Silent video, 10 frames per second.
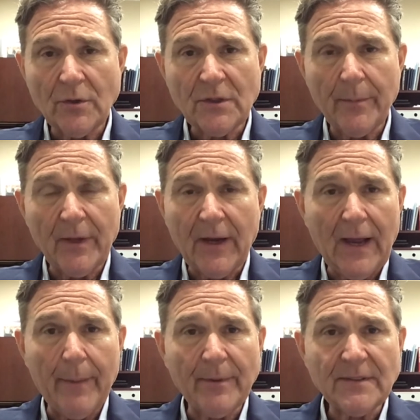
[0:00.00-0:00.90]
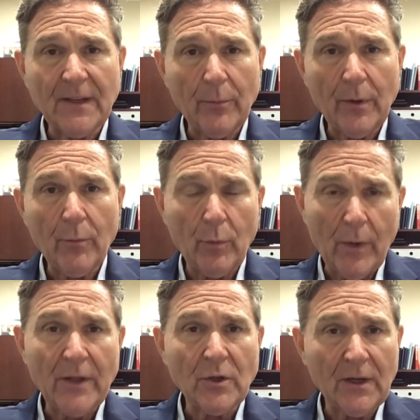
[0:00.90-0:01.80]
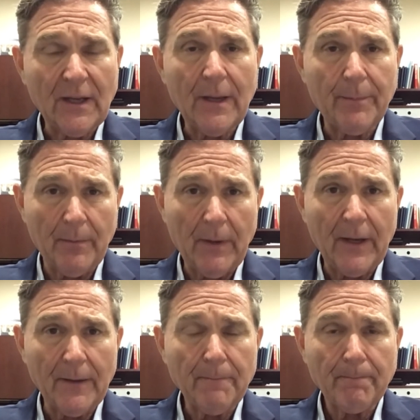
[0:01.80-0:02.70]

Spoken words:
some of the comments that we would want you to keep in mind.